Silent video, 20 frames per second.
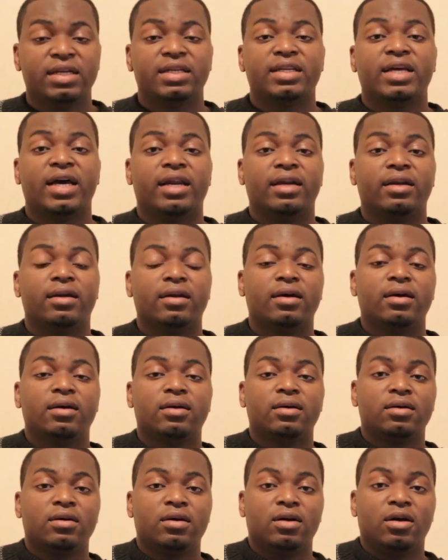Then
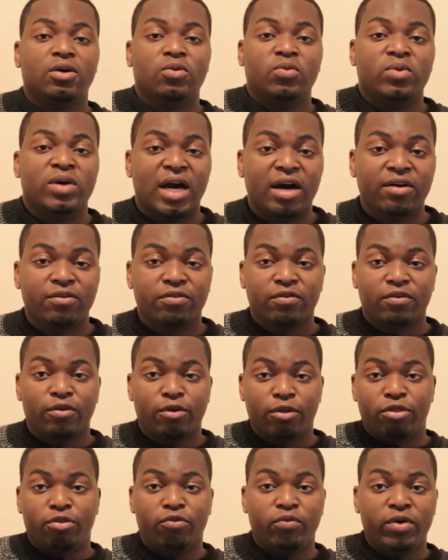we have
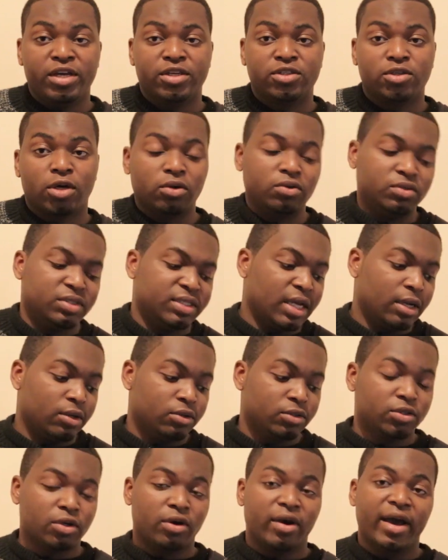3 tones now.
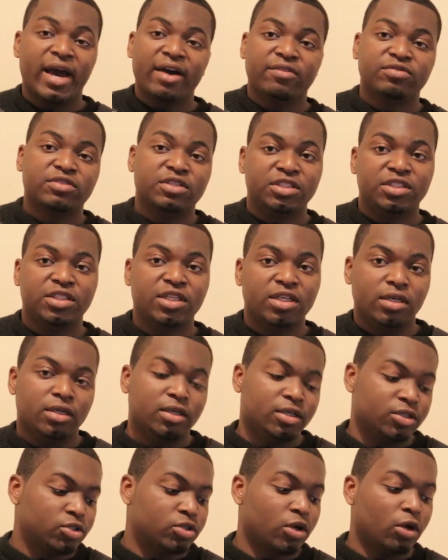So F to G
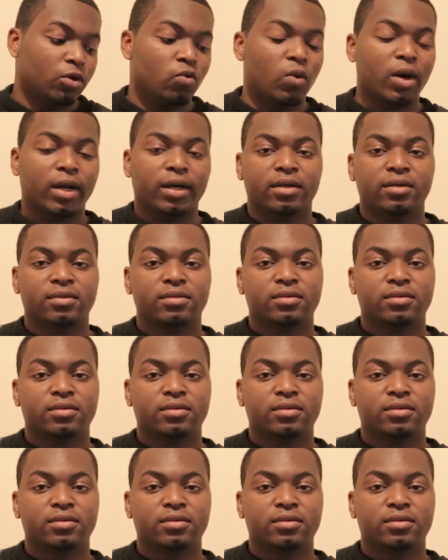is tone 1.